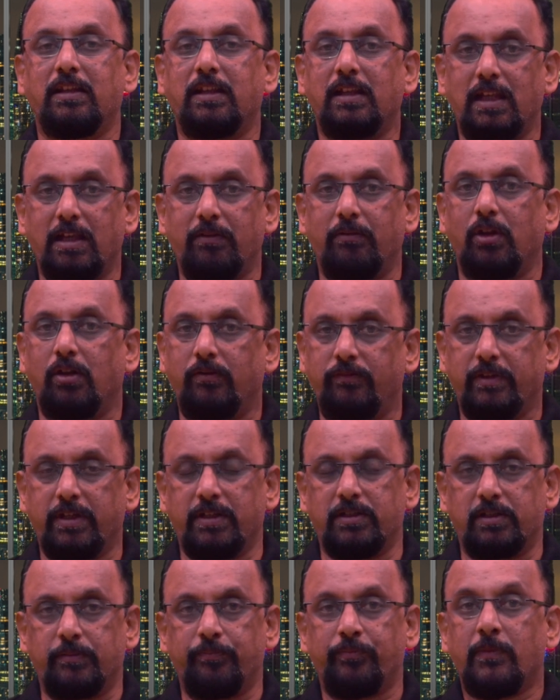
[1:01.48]
the level of
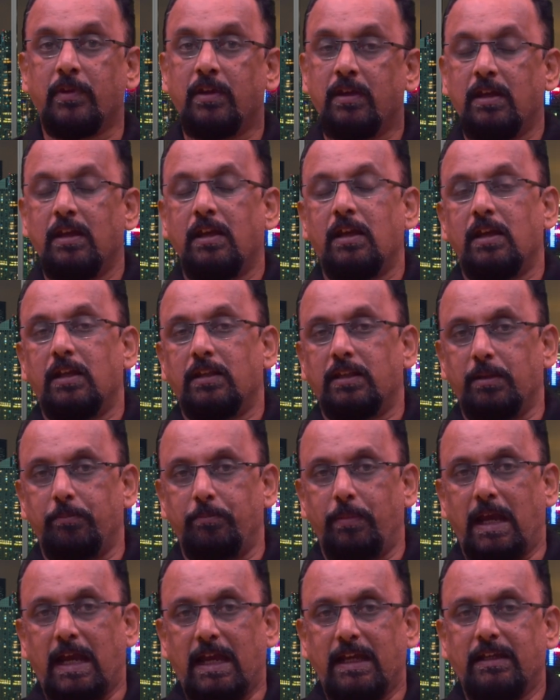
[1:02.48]
risk. The
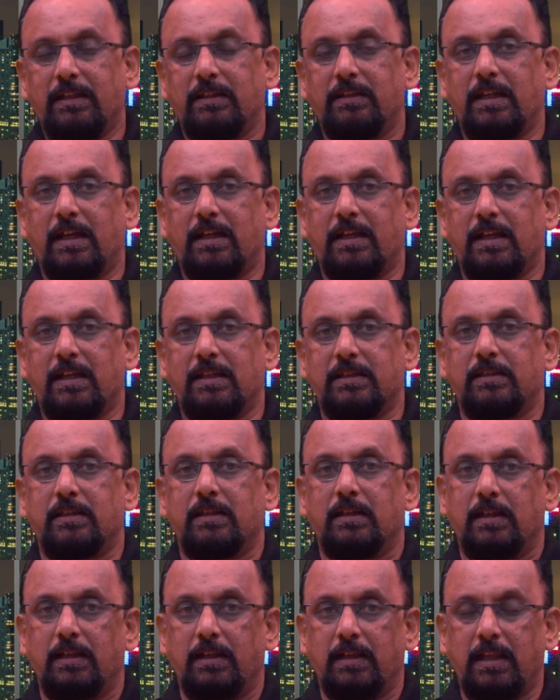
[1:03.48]
bank that has
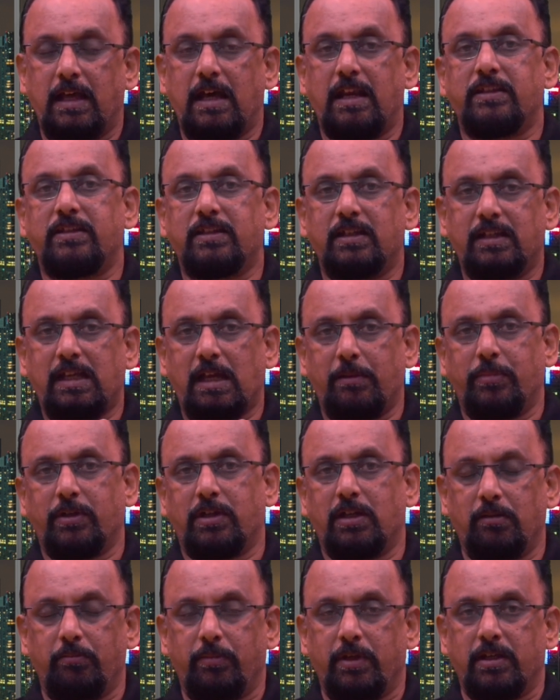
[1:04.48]
larger
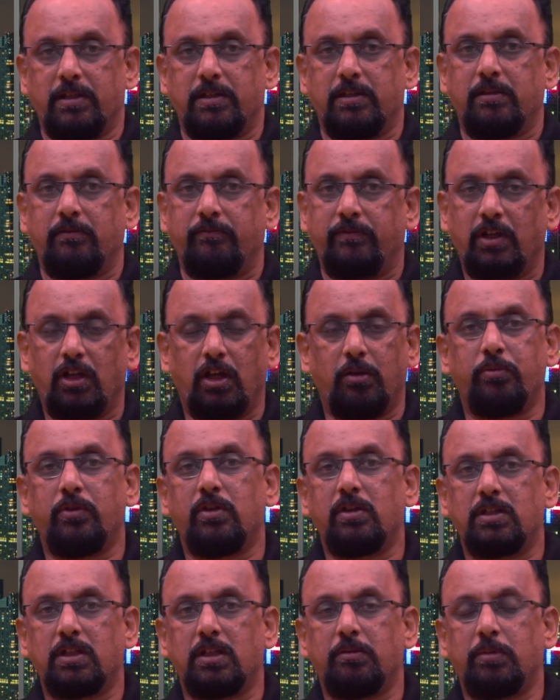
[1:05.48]
capital base will
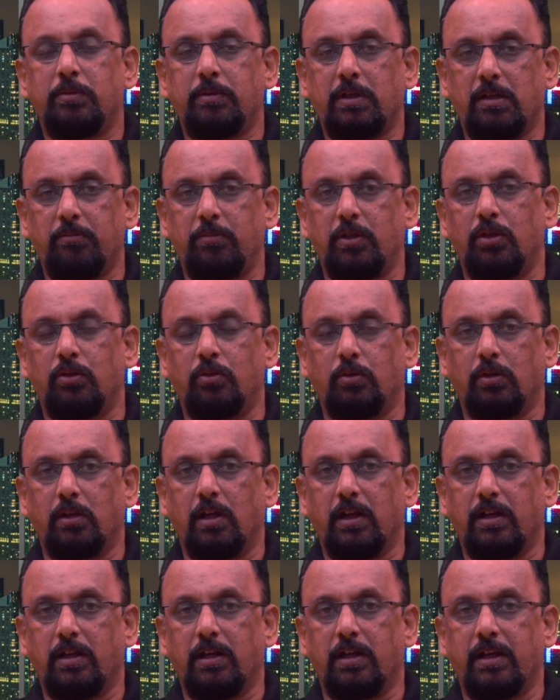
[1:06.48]
obviously be able to
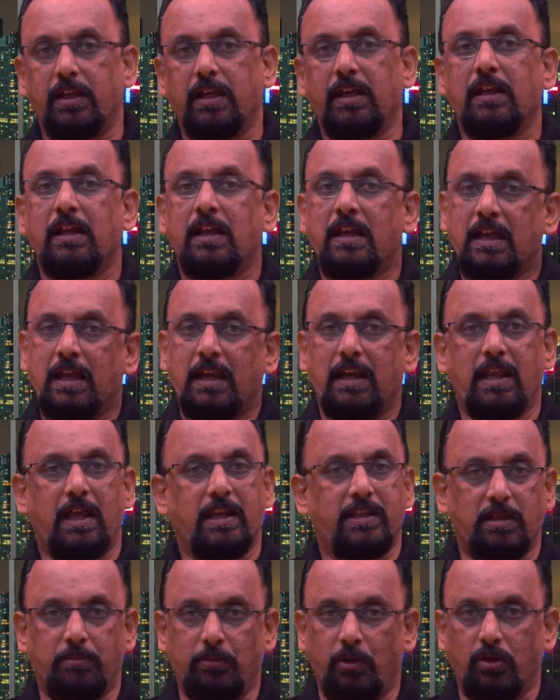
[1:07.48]
undertake
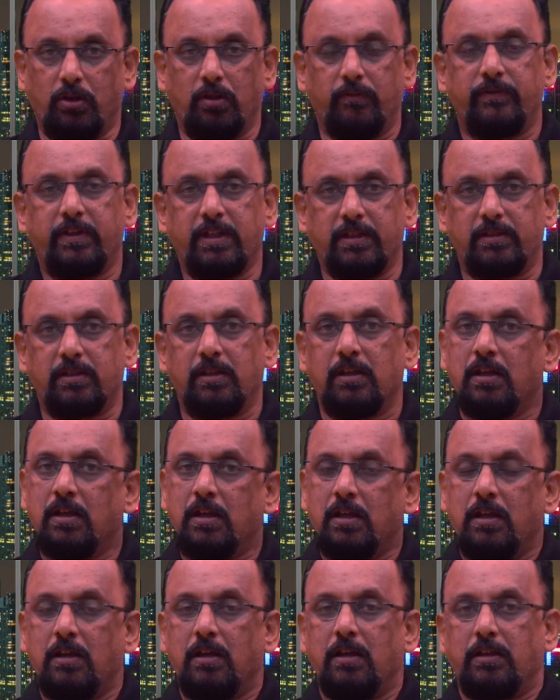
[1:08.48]
large amount of risk.
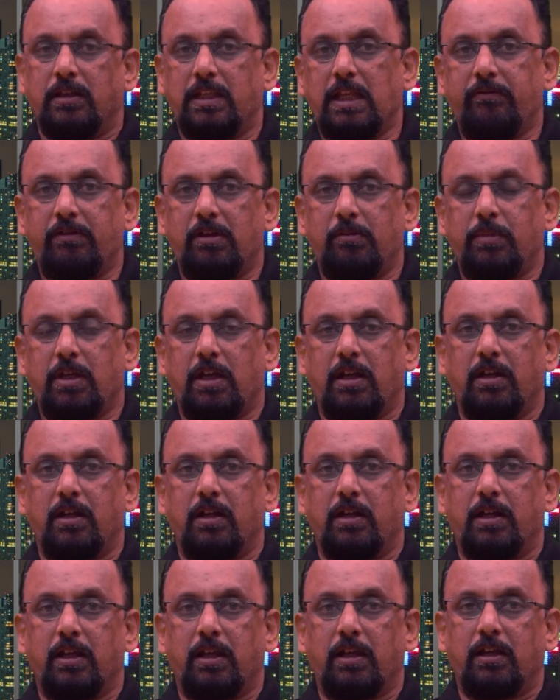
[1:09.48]
They will be
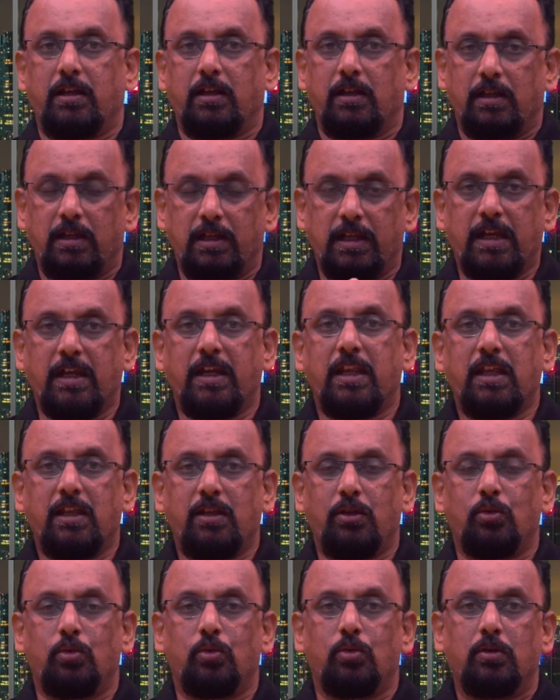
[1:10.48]
undertake
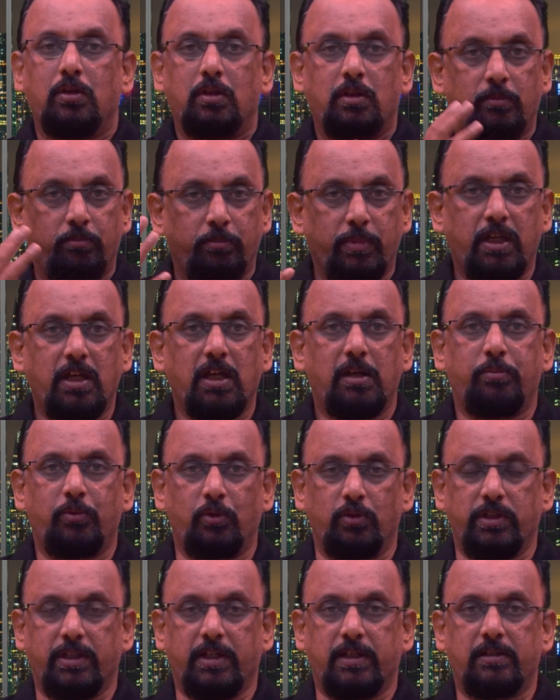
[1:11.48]
lending to bigger
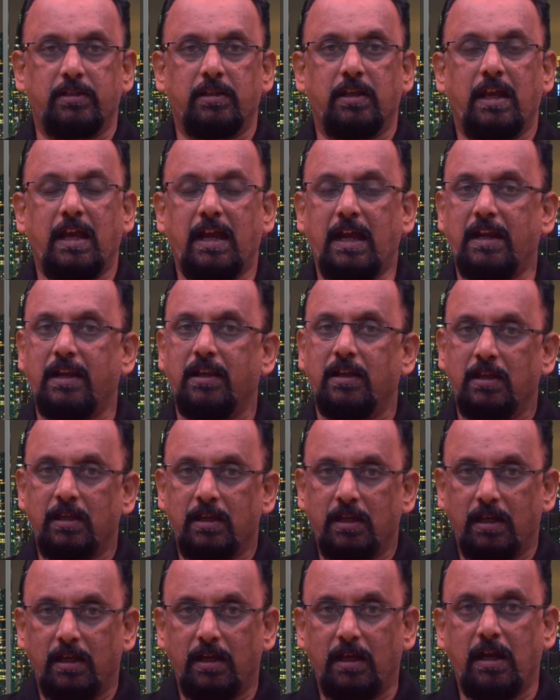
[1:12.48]
projects and
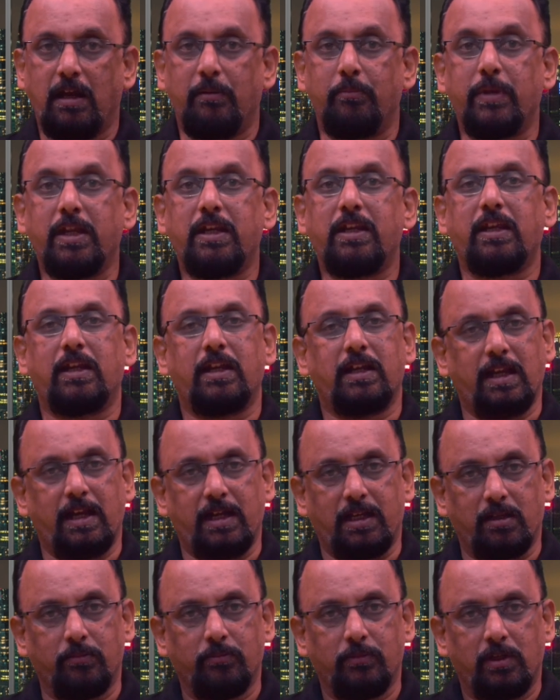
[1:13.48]
a big ticket
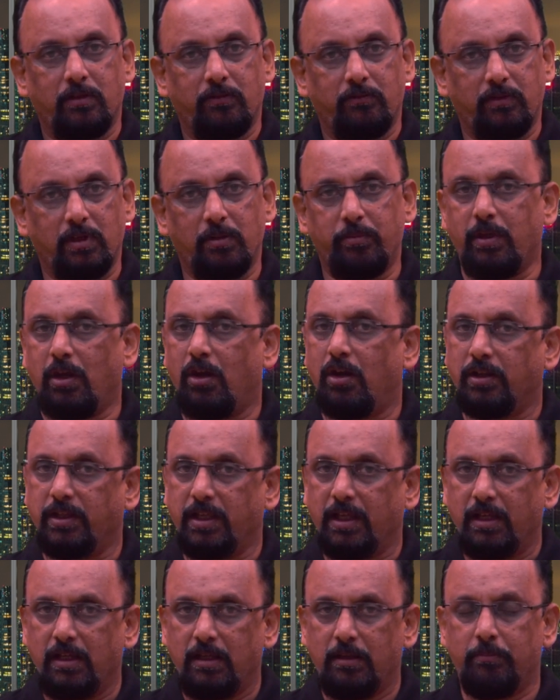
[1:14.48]
item will be on
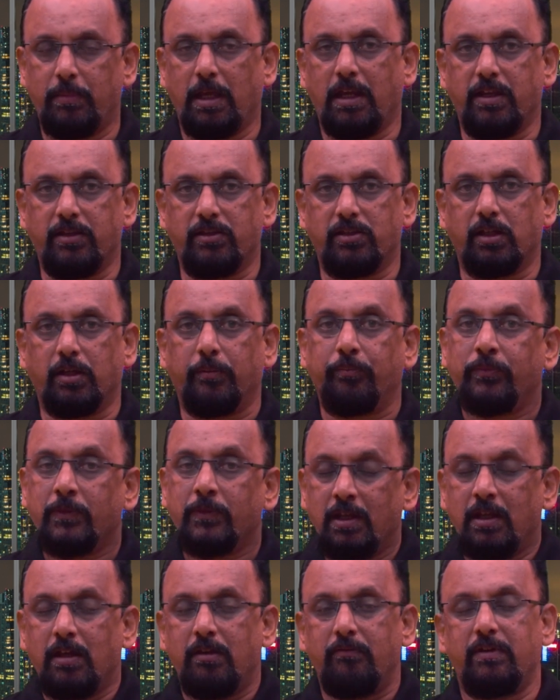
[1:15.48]
their balance sheet.
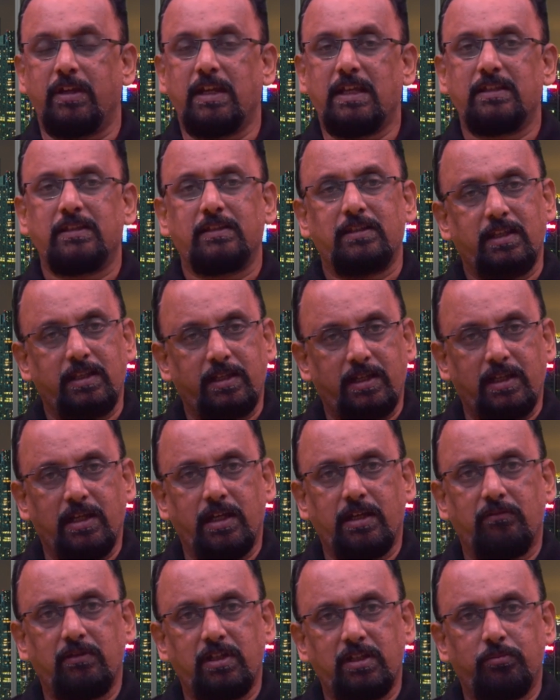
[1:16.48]
Whereas the
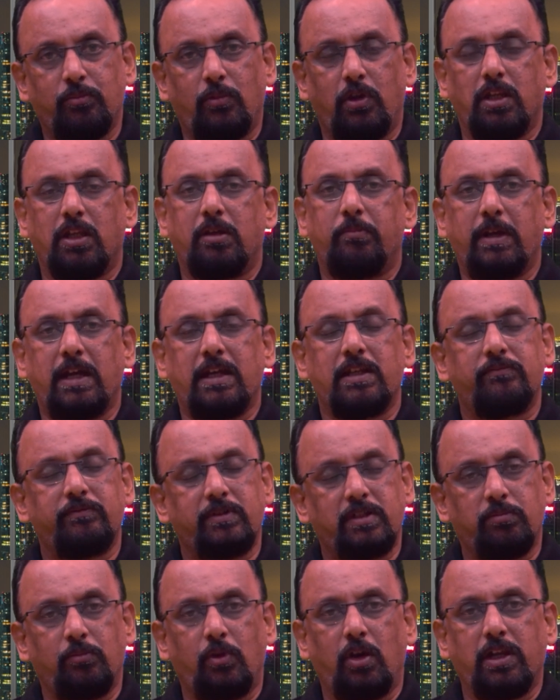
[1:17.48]
relatively smaller banks
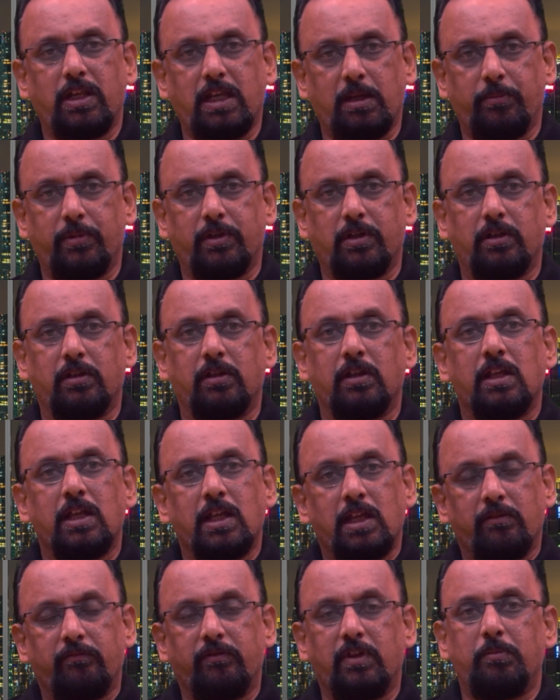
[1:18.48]
with small capital
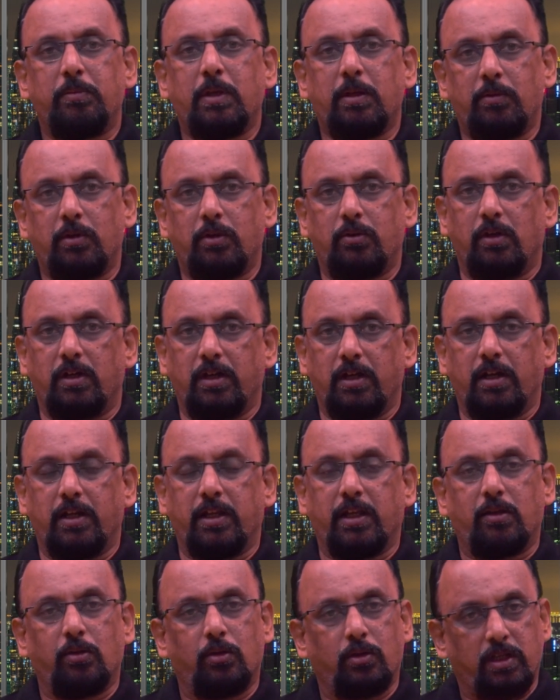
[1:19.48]
will be able to
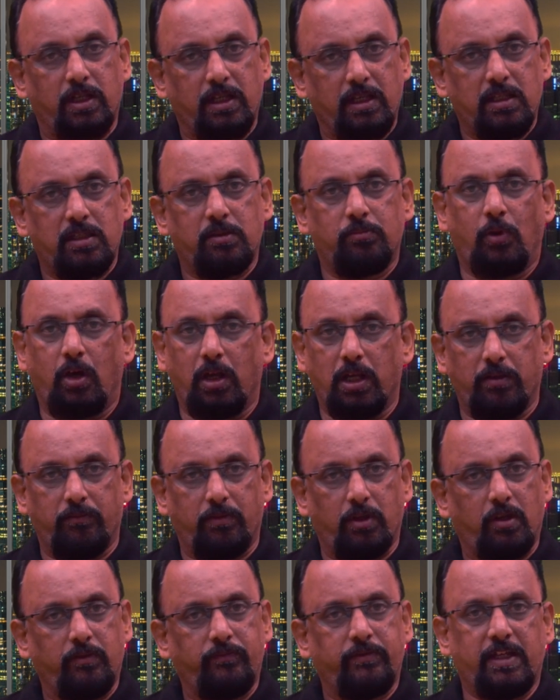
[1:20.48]
undertake only small level of